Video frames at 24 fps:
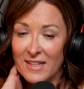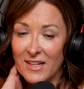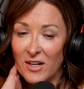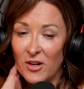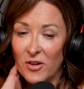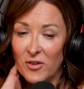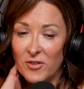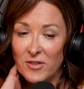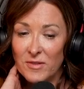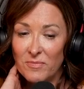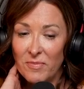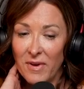
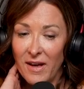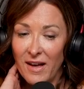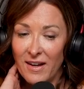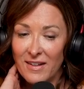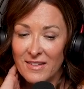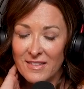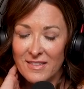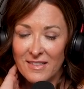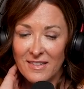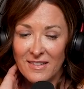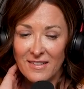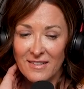goes
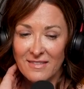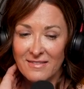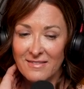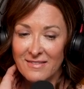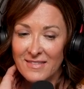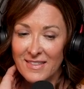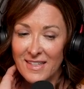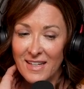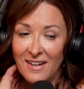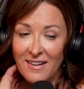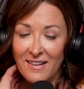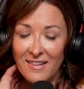back to,
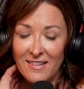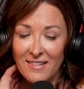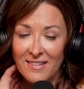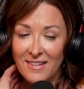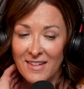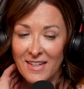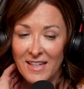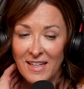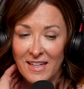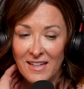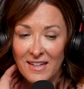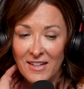
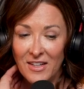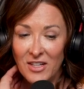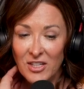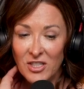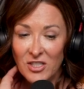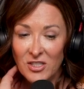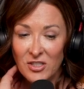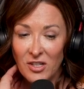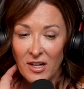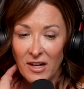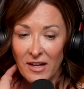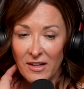
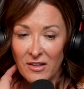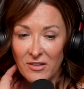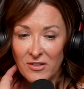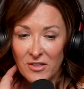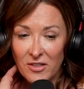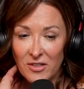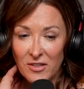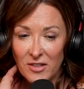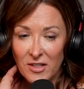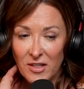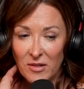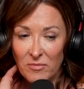
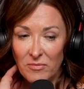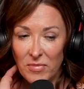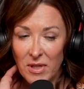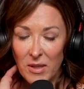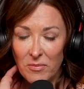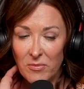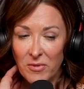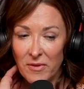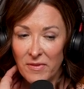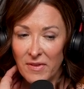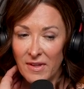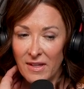childhood and
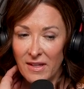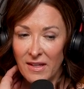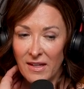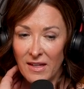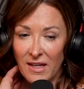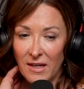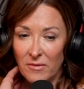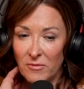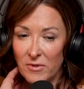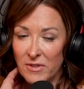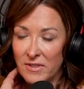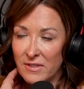people thinking
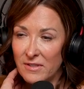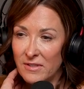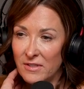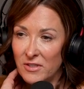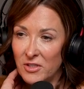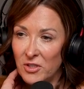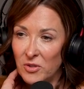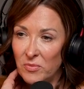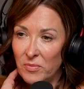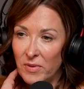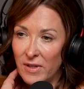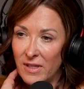I was
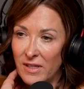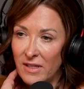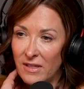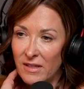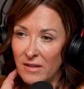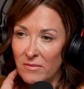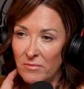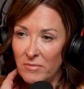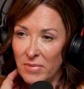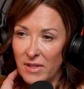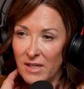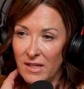stupid
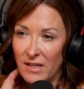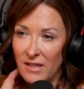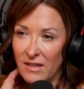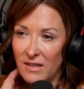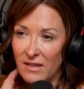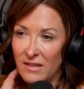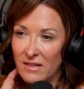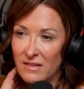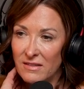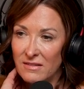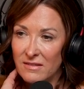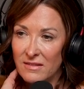and
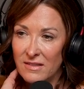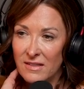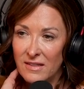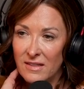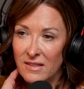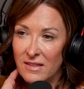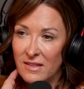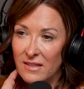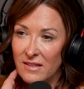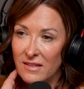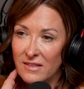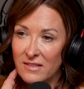being
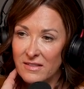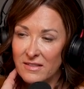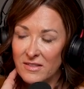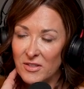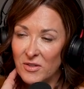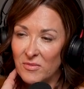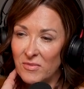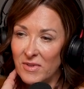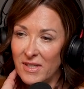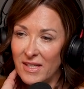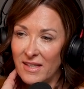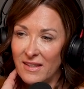
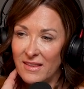so many